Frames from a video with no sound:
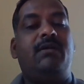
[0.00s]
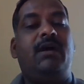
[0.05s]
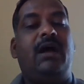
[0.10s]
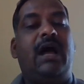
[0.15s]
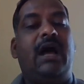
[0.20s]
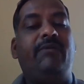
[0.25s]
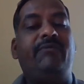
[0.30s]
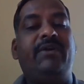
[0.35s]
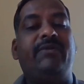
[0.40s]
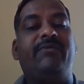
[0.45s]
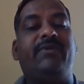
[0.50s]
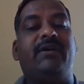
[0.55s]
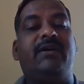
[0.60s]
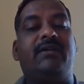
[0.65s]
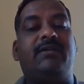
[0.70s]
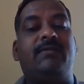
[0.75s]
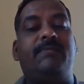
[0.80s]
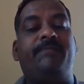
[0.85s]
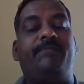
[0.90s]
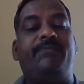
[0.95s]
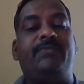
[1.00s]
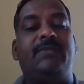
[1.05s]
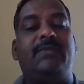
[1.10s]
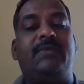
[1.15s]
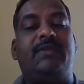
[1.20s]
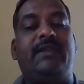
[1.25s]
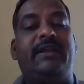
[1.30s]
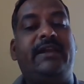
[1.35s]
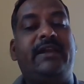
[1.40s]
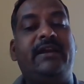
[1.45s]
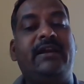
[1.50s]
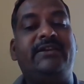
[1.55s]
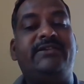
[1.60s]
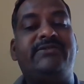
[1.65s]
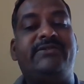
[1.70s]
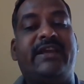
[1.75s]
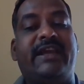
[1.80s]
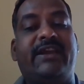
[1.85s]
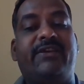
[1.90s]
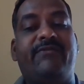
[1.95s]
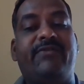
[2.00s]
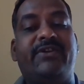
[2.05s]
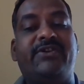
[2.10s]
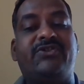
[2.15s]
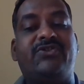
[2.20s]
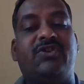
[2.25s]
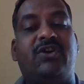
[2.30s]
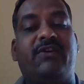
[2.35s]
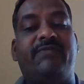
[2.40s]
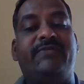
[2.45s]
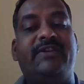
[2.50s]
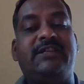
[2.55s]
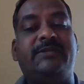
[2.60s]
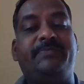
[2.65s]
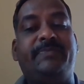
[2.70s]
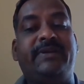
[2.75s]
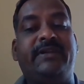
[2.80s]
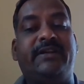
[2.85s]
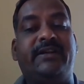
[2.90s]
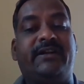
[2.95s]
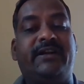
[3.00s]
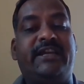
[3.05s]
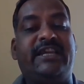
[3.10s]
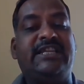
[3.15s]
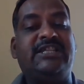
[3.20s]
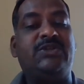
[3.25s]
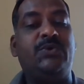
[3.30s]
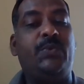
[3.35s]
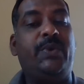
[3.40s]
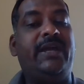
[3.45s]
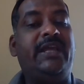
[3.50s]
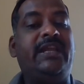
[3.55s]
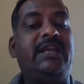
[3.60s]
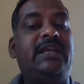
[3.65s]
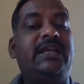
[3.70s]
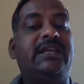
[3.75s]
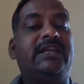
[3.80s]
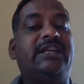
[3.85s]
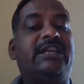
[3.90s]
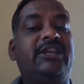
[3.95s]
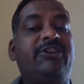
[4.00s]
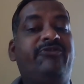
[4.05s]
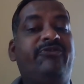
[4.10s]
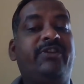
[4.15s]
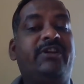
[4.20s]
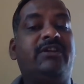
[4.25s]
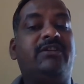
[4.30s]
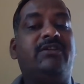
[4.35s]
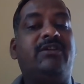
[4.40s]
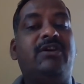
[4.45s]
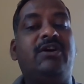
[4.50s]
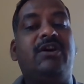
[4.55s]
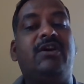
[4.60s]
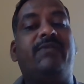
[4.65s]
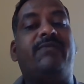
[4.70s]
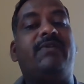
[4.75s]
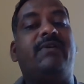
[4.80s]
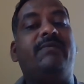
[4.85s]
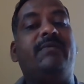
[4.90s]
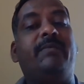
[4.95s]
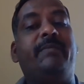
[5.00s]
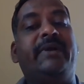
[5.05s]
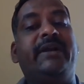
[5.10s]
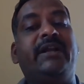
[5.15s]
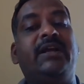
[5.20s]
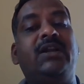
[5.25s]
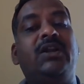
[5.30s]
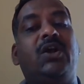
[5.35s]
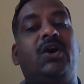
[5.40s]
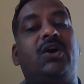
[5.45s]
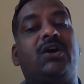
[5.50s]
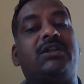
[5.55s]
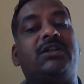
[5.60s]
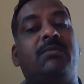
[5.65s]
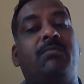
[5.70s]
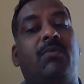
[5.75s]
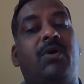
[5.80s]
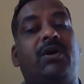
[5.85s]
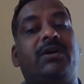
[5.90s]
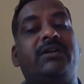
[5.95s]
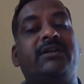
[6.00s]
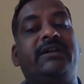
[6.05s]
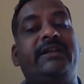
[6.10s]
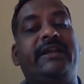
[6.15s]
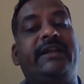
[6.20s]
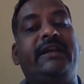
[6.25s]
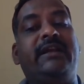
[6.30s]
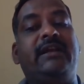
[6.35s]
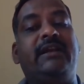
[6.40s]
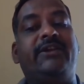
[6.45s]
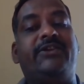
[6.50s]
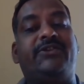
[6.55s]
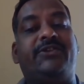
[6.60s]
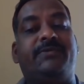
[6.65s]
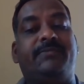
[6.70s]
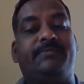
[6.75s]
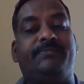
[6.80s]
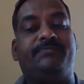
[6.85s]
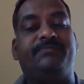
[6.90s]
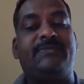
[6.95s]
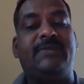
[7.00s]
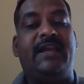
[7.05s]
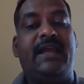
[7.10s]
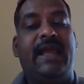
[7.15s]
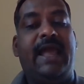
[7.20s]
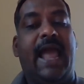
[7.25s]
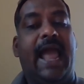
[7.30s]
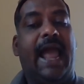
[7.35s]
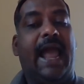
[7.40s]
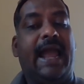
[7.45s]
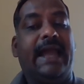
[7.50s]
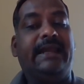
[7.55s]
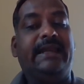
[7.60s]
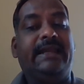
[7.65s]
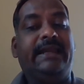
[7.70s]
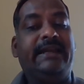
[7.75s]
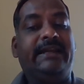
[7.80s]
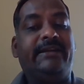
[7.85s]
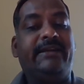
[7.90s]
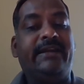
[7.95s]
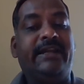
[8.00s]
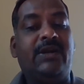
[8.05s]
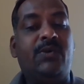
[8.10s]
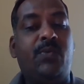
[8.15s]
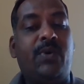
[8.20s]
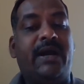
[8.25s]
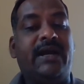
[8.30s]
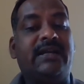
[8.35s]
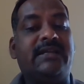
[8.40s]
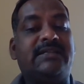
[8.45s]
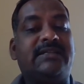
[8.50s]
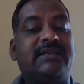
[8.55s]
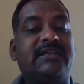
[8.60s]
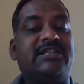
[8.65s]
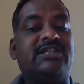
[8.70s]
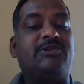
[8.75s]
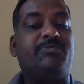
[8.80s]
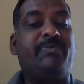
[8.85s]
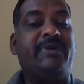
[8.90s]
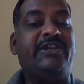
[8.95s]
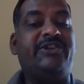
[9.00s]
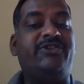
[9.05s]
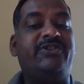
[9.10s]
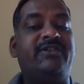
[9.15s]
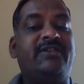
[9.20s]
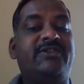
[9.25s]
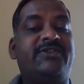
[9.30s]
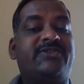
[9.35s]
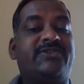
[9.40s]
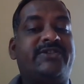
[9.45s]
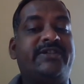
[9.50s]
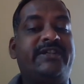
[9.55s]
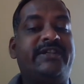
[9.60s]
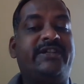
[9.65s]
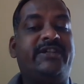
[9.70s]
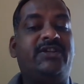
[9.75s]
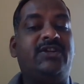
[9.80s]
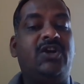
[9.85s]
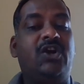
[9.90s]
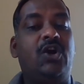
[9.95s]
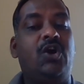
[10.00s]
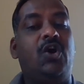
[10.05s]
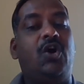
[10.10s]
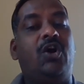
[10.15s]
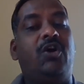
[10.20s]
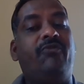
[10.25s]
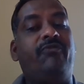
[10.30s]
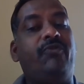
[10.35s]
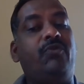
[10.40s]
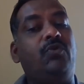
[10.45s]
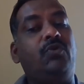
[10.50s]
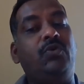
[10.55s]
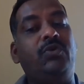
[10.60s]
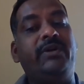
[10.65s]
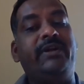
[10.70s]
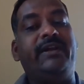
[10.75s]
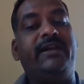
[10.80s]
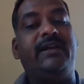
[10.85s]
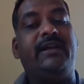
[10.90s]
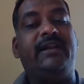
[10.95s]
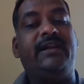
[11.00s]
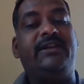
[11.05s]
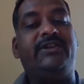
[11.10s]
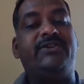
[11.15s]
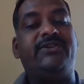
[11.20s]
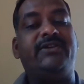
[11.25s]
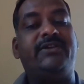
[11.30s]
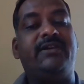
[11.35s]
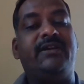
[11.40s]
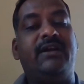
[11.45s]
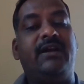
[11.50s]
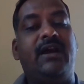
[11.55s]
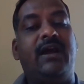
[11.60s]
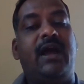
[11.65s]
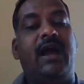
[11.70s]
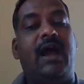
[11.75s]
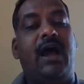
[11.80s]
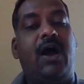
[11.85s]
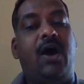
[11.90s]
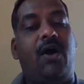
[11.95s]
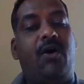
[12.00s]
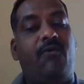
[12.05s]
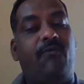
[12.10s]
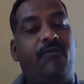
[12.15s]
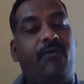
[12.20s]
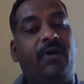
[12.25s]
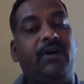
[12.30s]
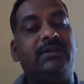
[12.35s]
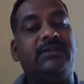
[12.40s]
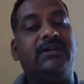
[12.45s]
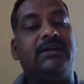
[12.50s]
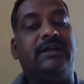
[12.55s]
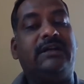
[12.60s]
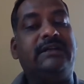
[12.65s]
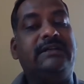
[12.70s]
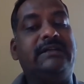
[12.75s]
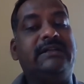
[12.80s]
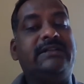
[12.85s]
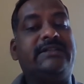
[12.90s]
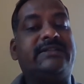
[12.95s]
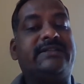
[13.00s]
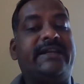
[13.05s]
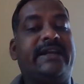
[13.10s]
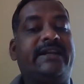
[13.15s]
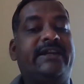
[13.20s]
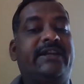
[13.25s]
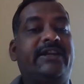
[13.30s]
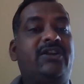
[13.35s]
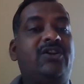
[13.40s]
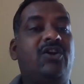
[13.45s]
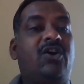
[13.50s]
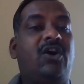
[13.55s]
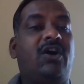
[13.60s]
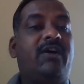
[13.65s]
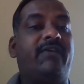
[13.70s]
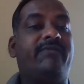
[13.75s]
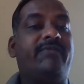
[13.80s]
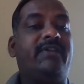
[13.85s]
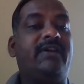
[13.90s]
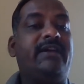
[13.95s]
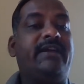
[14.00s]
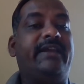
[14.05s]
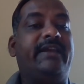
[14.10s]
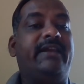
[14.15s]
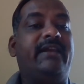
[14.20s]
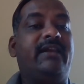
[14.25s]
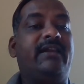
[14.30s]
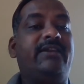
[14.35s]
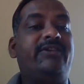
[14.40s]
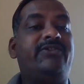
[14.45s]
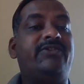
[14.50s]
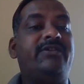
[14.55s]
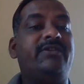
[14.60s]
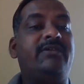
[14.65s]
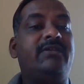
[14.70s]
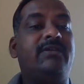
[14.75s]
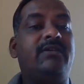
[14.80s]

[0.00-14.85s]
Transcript: However, the English language of this period is very different from the Middle or the Modern English, and it requires a special study of Old English for the understanding of the English